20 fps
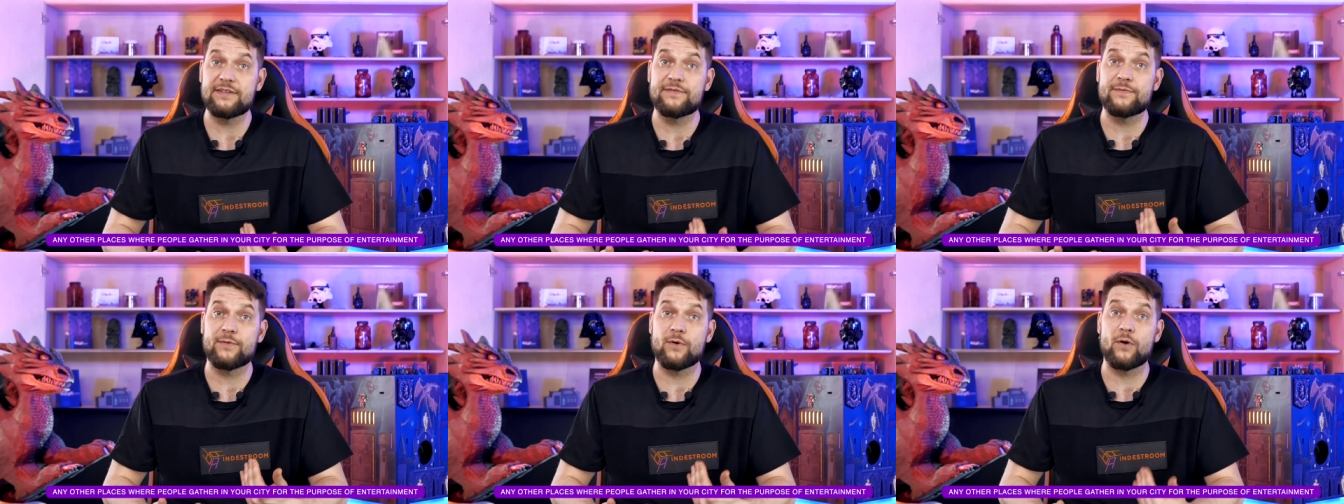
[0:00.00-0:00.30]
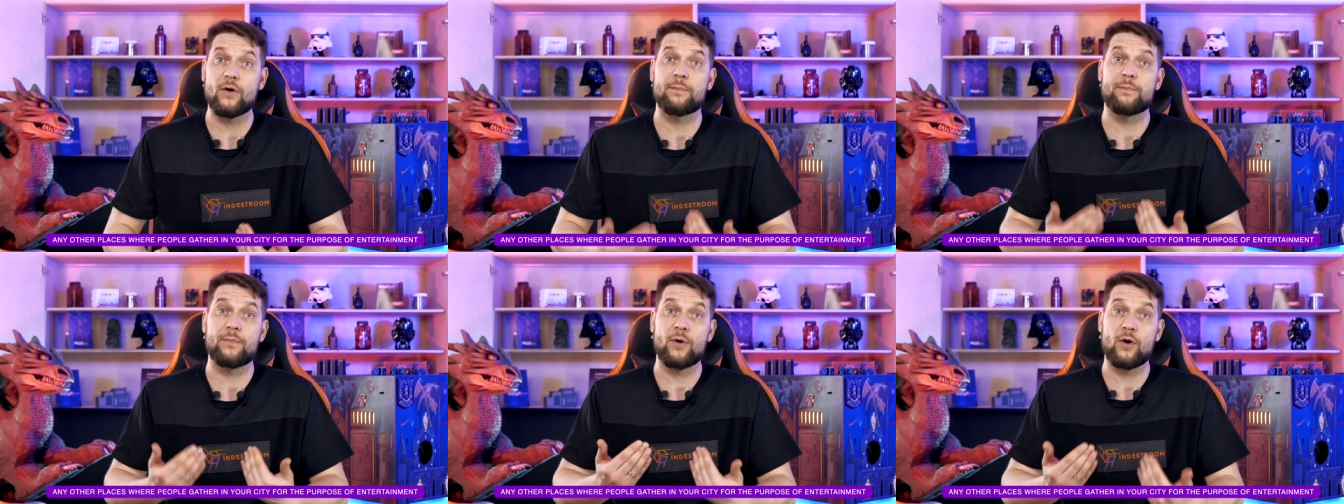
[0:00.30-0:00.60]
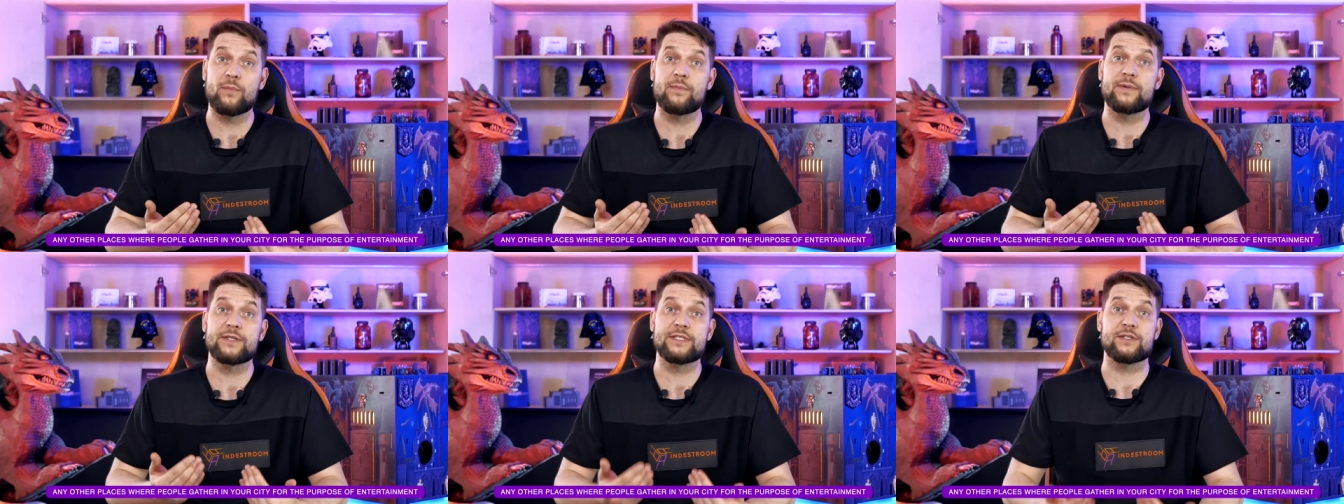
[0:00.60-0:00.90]
for a
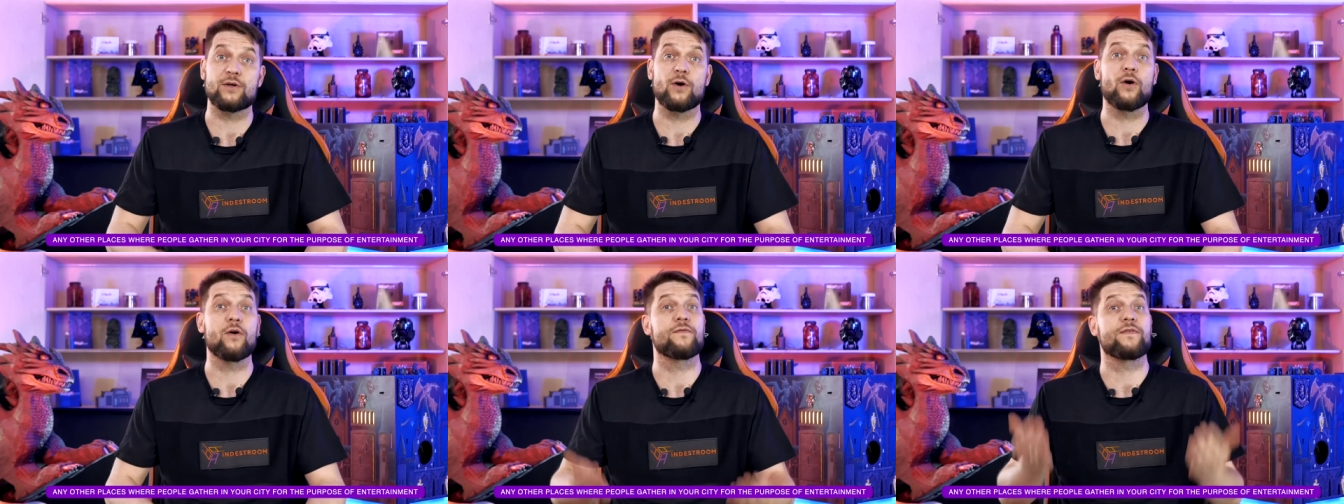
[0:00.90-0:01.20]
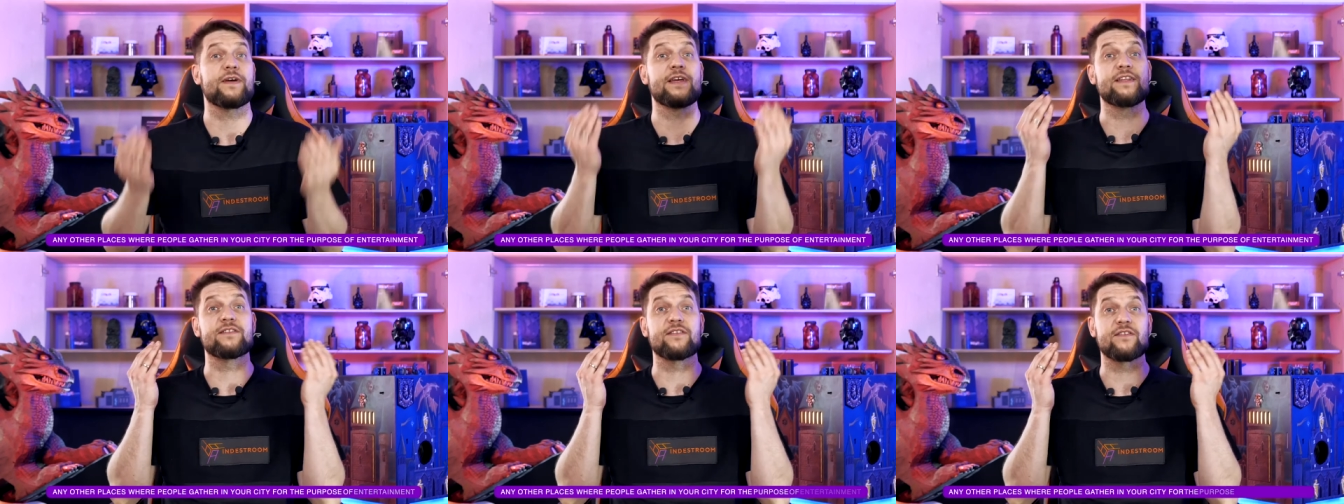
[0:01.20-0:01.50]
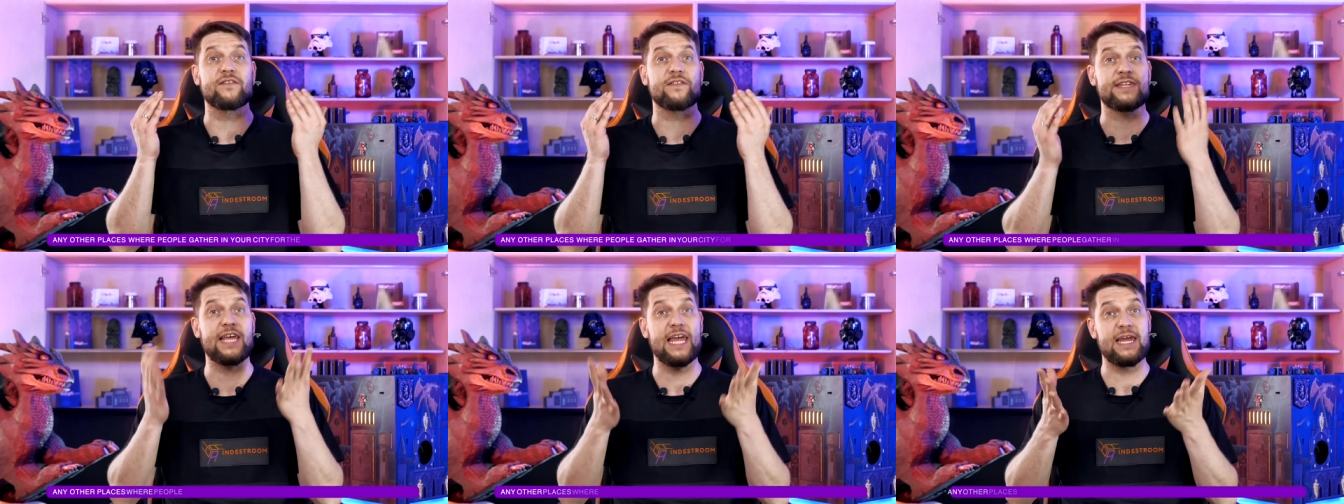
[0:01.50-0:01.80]
purpose of
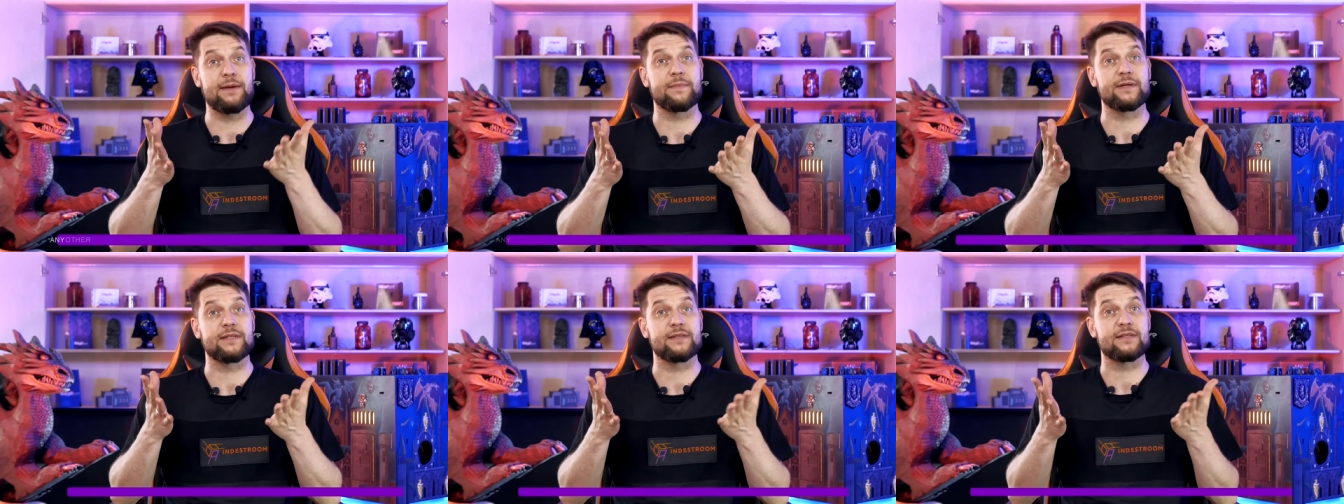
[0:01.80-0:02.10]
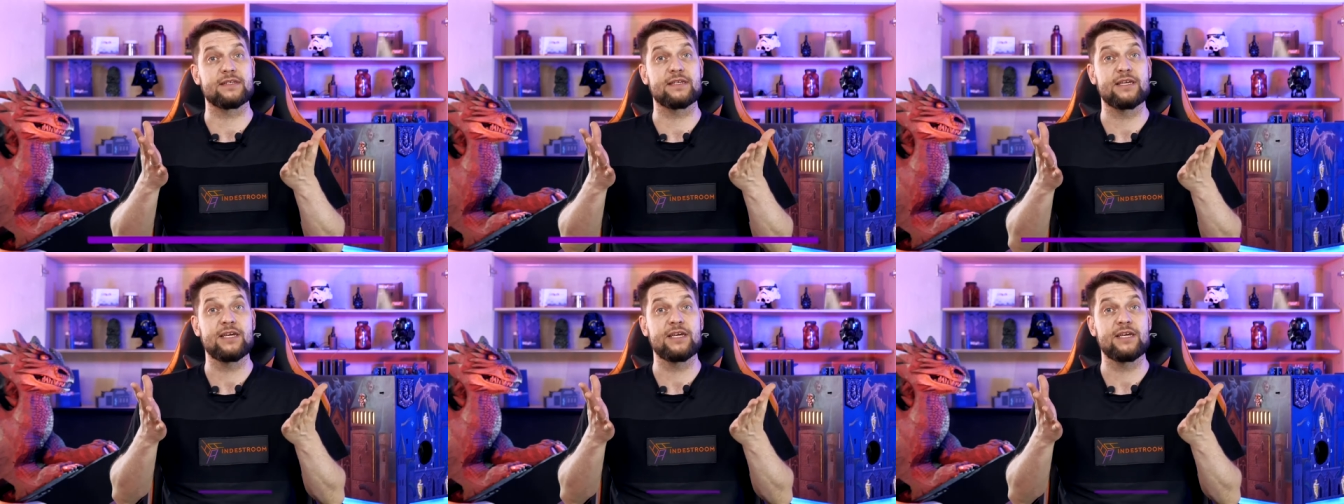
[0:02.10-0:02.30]
entertainment.